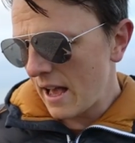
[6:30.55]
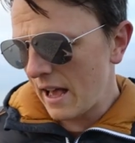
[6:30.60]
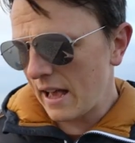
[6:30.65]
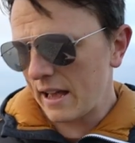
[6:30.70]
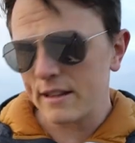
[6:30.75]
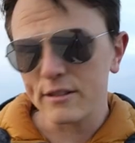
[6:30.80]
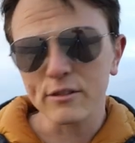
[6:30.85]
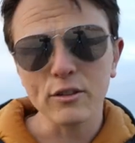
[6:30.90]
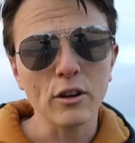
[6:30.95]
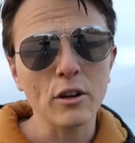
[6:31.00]

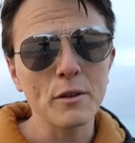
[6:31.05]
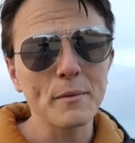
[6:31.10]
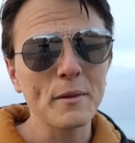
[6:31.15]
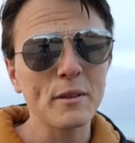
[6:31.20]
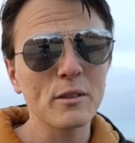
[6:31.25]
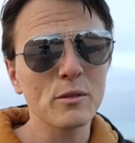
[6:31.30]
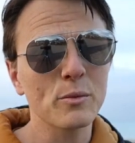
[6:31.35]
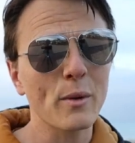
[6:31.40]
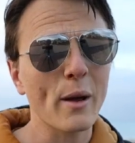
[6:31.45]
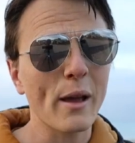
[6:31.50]
It's not going to be
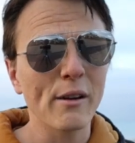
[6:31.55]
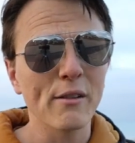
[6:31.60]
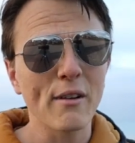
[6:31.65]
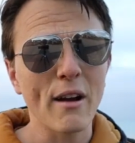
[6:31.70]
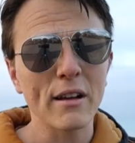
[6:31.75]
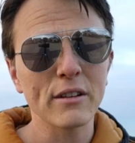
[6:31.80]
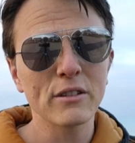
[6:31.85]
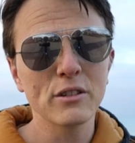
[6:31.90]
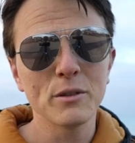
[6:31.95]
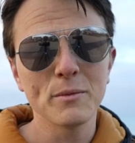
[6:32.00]
swinging
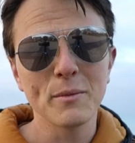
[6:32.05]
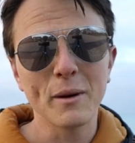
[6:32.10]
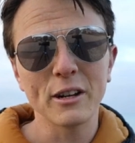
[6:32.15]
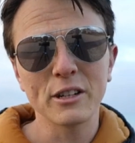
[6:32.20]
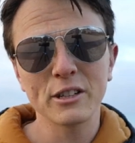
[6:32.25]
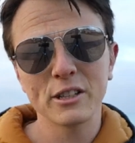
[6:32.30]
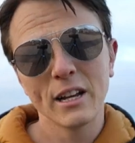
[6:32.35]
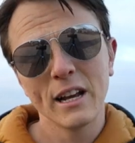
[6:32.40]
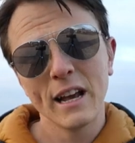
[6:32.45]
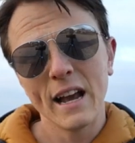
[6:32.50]
around too
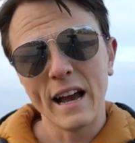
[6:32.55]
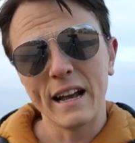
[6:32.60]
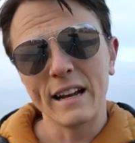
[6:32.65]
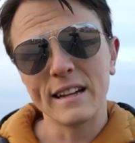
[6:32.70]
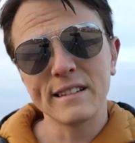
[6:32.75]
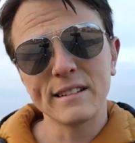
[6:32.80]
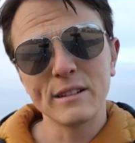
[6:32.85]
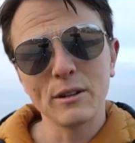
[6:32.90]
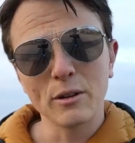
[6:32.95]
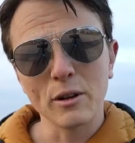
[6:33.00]
much,
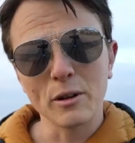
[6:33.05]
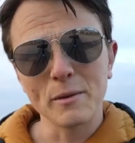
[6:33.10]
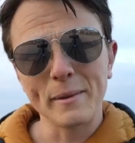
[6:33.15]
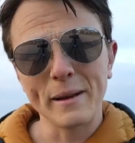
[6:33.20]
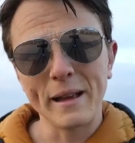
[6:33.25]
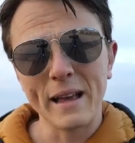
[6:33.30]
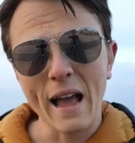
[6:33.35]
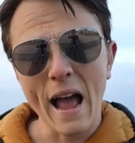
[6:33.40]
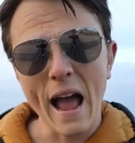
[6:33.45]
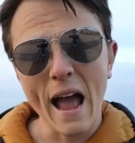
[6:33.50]
and it's still going to
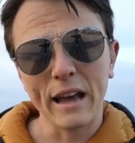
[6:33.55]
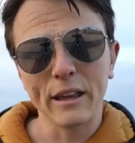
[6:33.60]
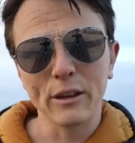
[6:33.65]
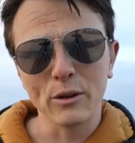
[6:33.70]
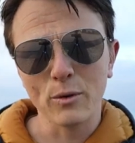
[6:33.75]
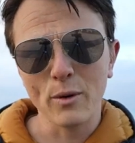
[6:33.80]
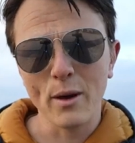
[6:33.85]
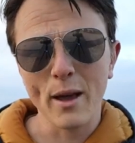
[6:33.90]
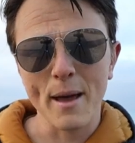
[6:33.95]
be at your